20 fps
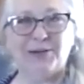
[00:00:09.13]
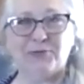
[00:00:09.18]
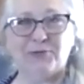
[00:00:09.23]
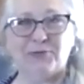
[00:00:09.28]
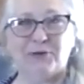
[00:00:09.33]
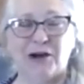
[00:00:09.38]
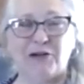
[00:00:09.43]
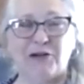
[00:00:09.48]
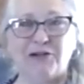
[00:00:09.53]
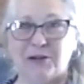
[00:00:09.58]

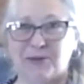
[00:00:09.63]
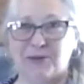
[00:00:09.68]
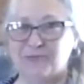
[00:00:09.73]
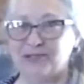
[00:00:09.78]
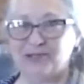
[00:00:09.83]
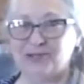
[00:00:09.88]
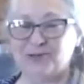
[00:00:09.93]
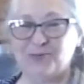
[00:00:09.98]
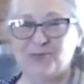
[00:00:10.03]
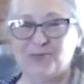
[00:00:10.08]
Welcome
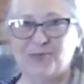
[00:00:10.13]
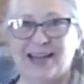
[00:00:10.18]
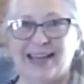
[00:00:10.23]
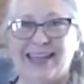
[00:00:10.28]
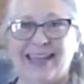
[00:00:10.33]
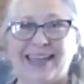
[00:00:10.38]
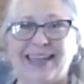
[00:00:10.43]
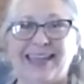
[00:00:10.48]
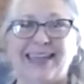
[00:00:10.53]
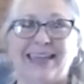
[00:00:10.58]
to
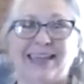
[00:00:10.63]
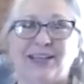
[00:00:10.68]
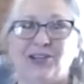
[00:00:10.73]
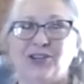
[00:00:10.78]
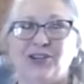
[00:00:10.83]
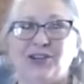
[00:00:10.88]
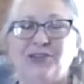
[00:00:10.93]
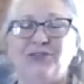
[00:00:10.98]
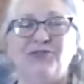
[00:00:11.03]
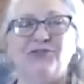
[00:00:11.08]
my
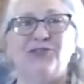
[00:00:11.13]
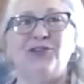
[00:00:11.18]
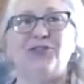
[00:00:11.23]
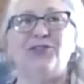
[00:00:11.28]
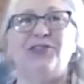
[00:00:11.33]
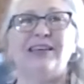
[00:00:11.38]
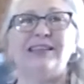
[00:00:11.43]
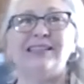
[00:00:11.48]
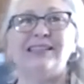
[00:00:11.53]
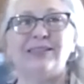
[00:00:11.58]
kitchen for
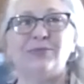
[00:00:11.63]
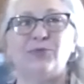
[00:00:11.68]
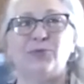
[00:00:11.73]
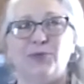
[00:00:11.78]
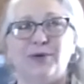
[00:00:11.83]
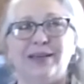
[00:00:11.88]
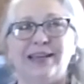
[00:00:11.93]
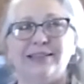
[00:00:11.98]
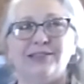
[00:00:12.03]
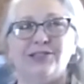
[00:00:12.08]
this
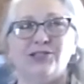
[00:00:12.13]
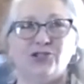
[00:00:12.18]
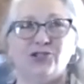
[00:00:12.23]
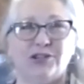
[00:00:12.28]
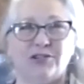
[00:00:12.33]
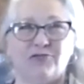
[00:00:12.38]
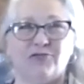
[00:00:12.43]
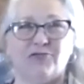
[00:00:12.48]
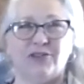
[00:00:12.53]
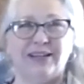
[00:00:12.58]
week's
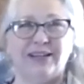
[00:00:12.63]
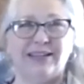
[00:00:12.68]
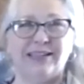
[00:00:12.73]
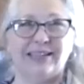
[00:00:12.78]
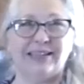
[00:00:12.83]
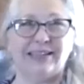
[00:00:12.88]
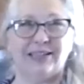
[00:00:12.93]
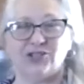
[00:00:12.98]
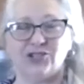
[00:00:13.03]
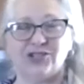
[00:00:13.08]
Juicy
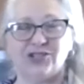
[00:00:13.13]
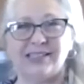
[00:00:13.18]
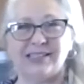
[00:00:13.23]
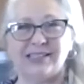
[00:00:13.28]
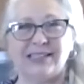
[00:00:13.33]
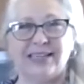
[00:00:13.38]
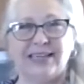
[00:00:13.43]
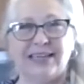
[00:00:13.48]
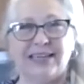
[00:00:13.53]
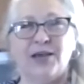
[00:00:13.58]

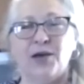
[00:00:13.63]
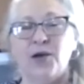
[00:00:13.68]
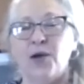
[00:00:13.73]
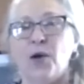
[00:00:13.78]
Deliciously